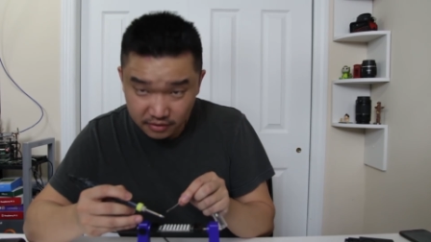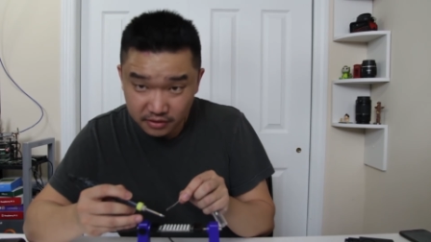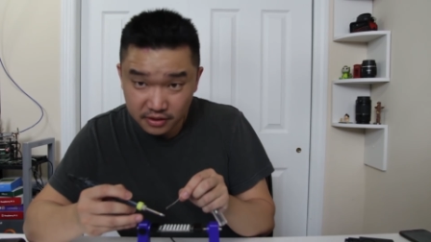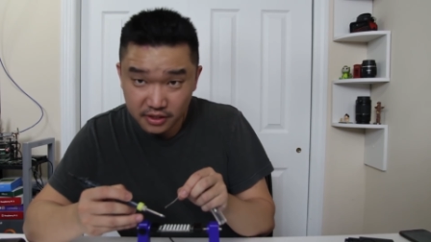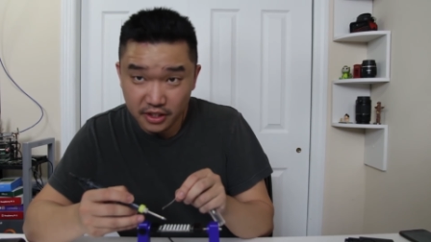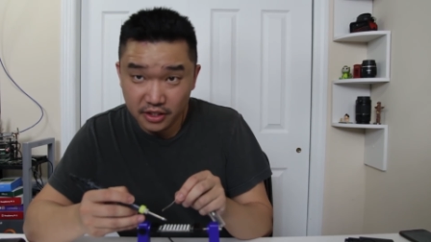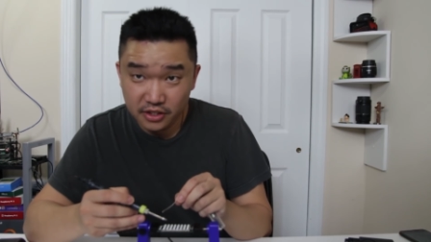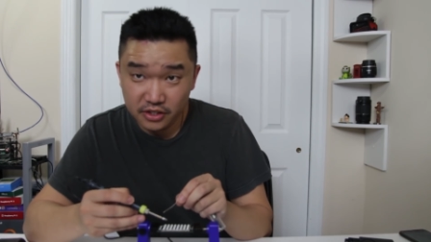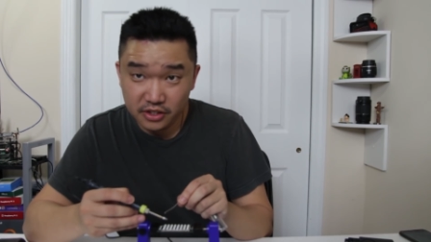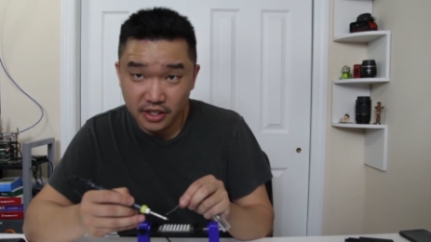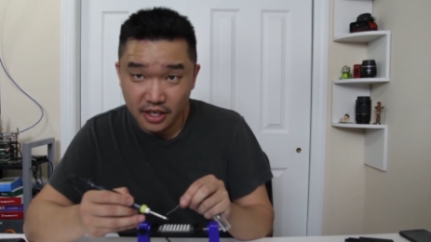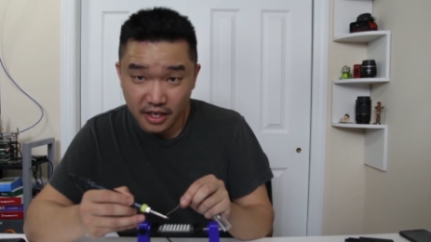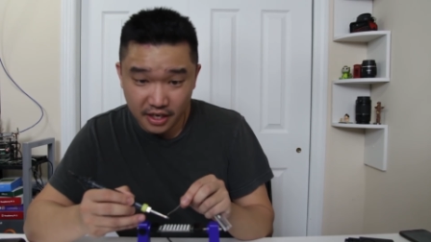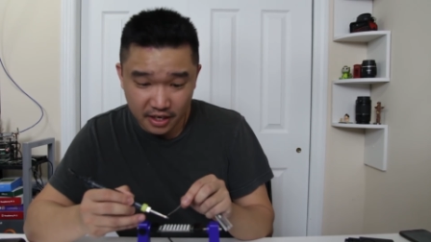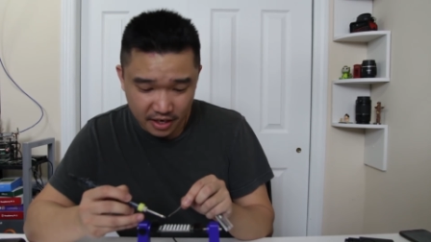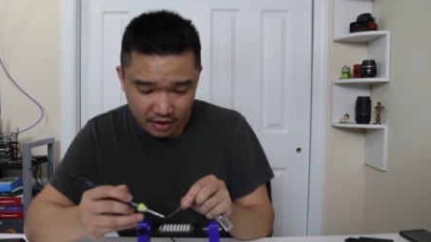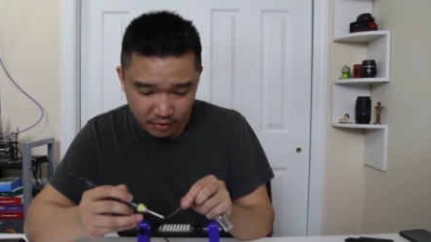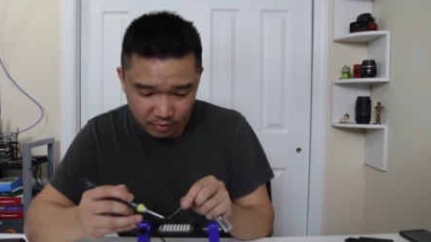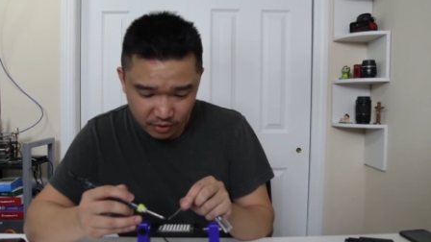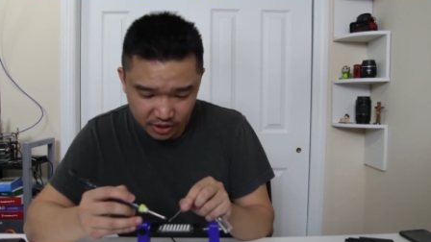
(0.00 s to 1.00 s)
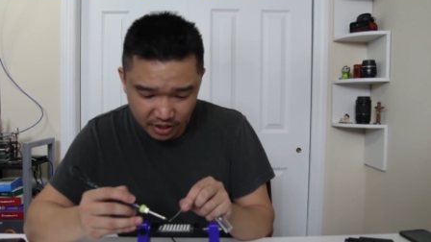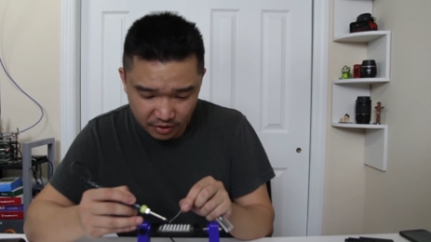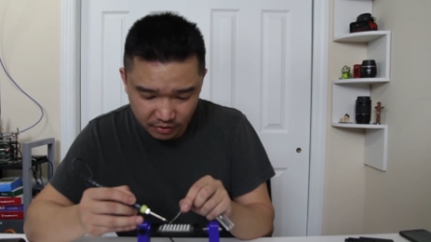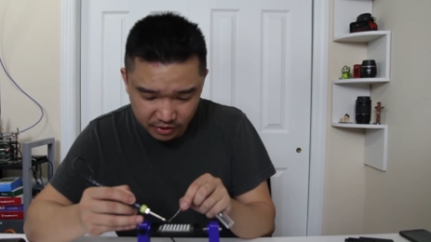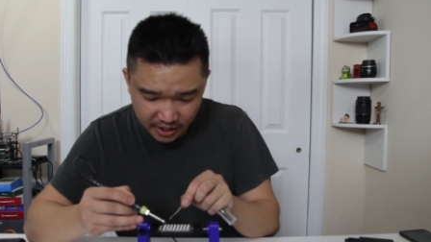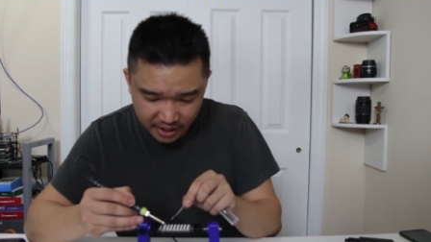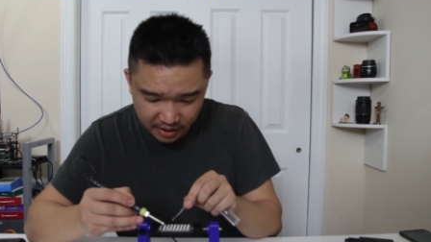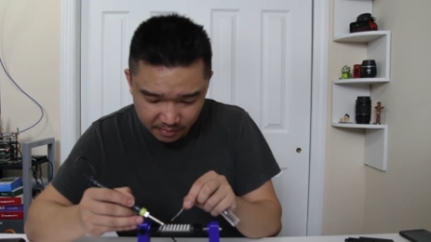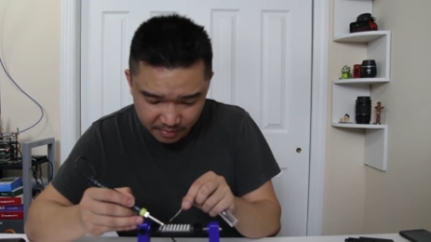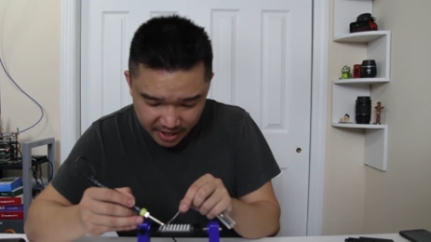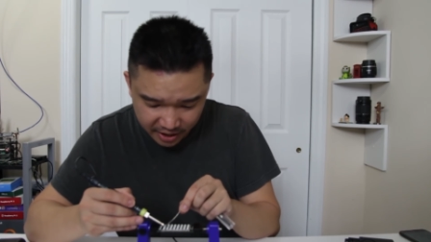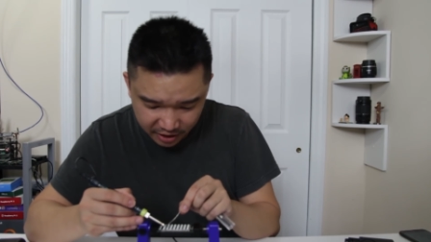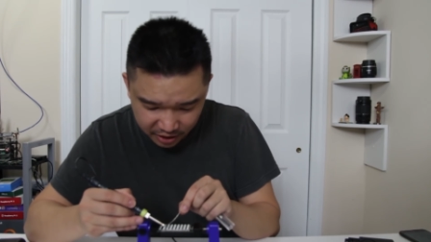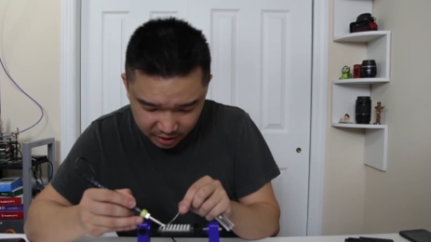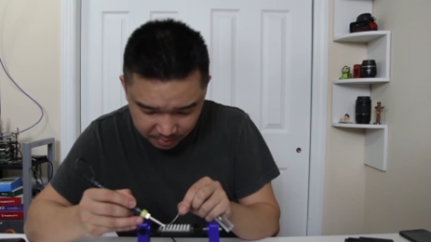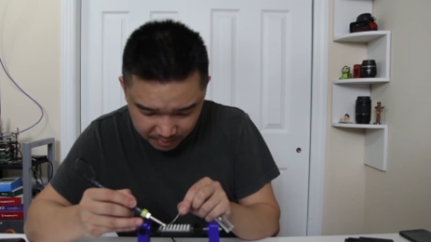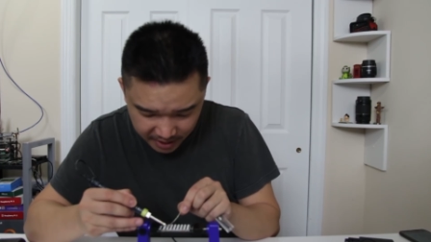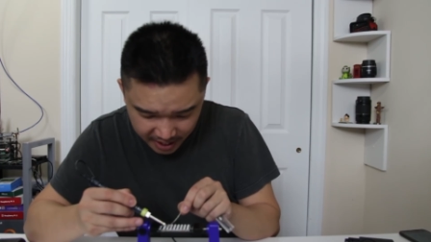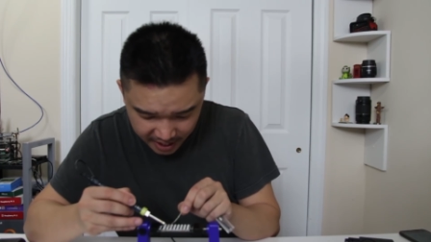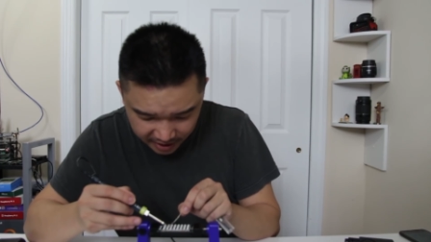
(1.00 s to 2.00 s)
Seriously, I, I wish I was at a better
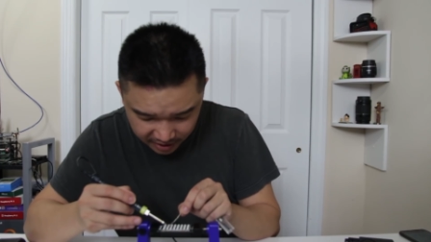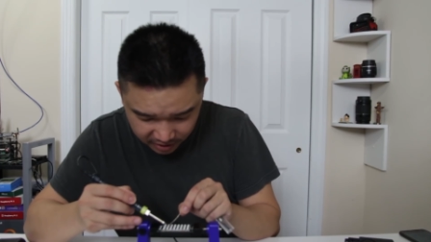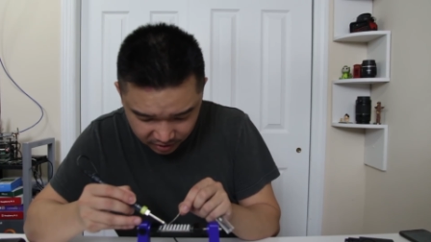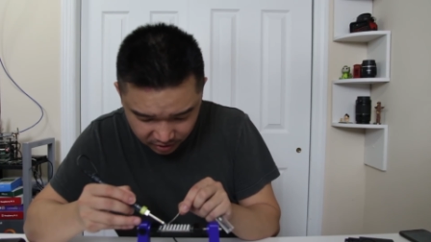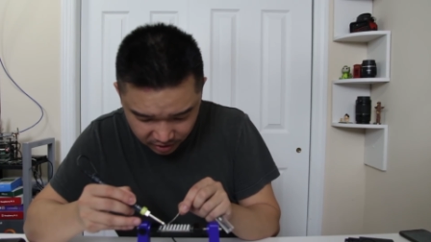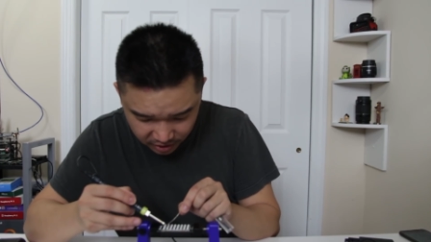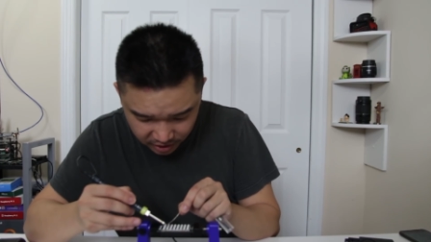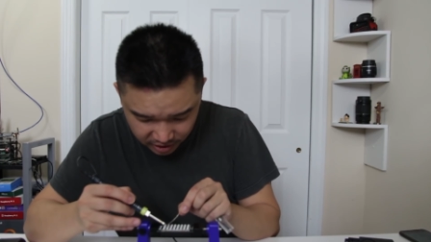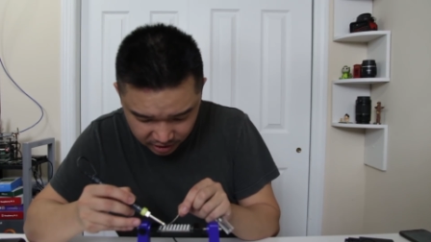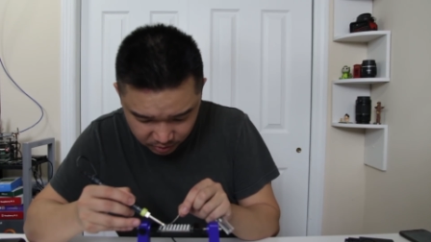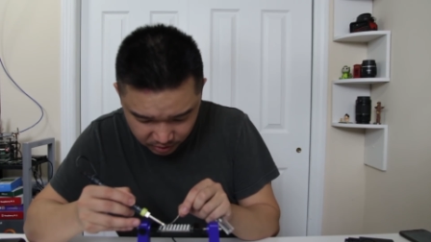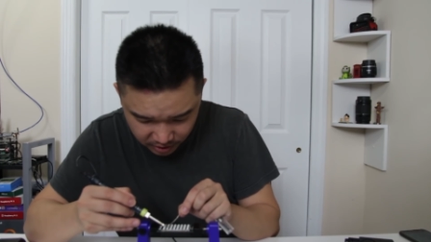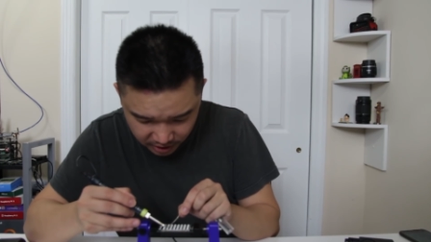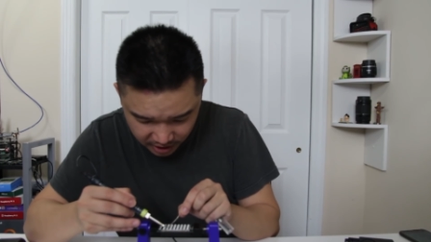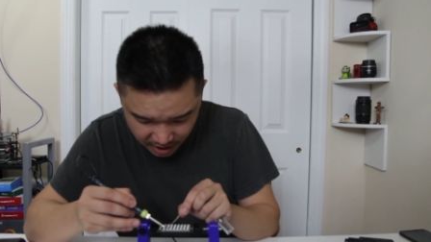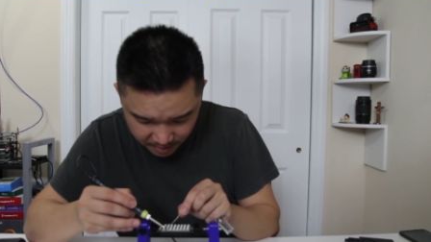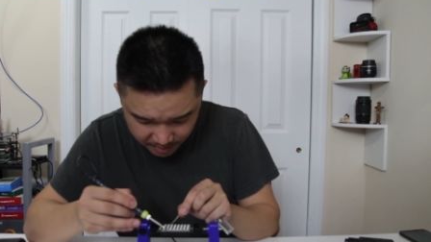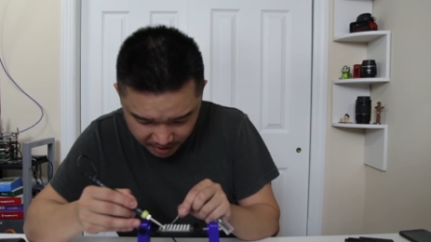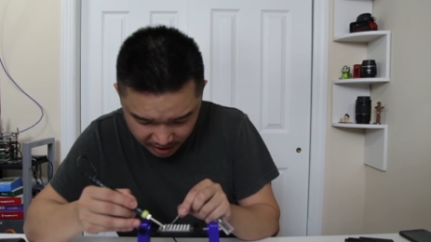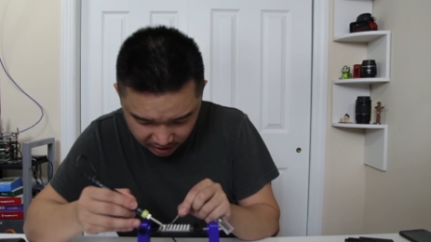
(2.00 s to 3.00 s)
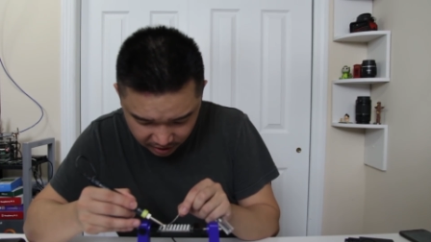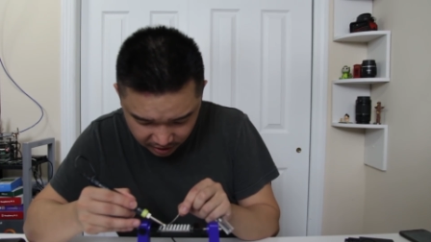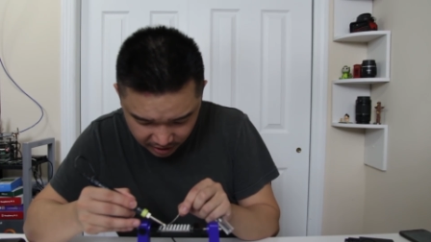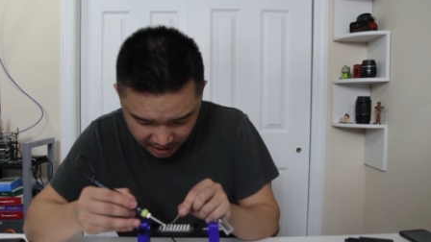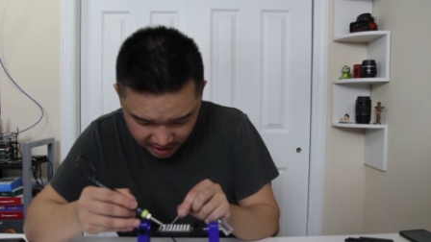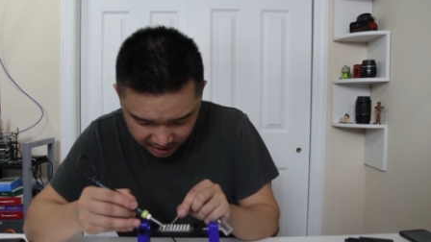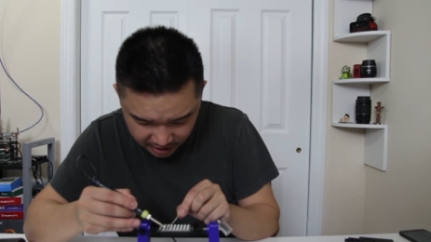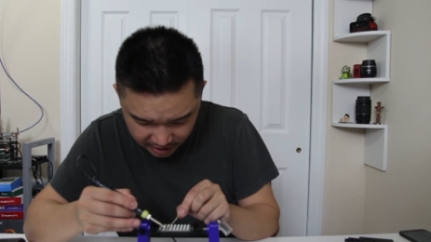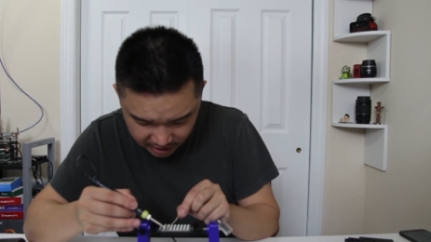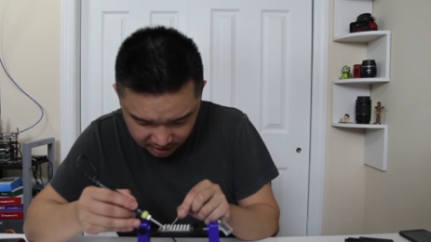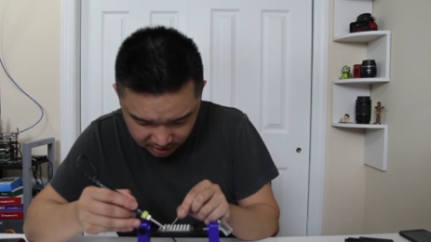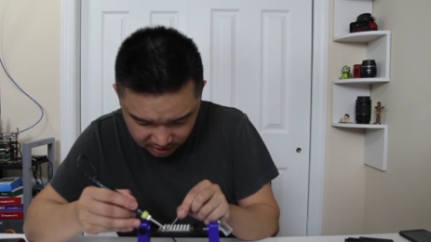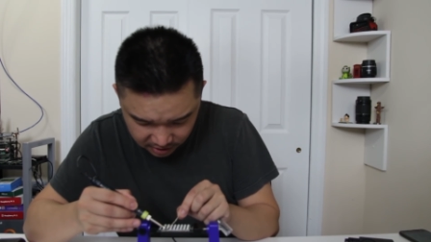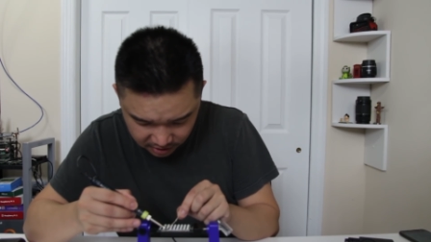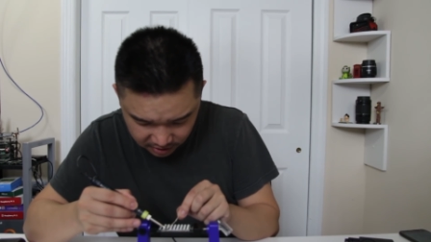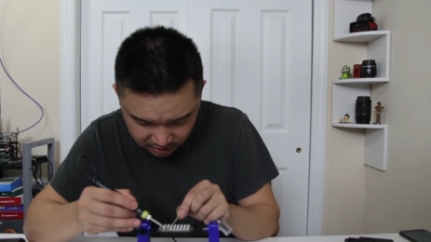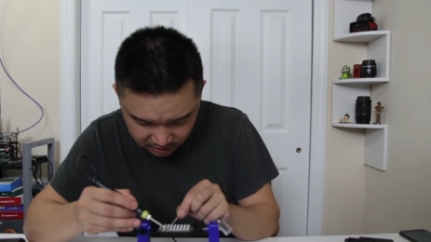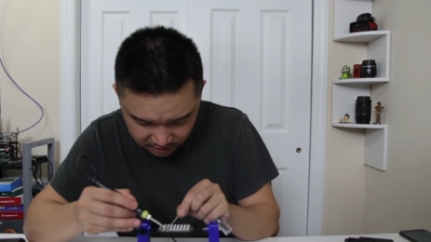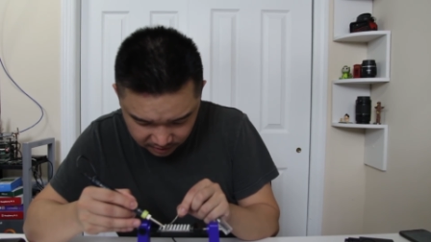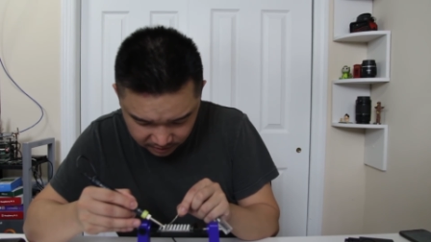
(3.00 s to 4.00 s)
spot, or this would have came out a lot
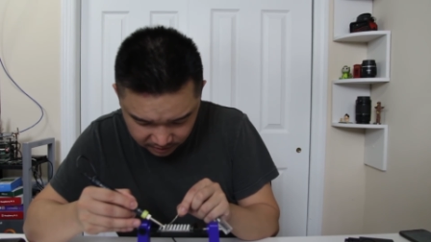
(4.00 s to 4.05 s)
nicer.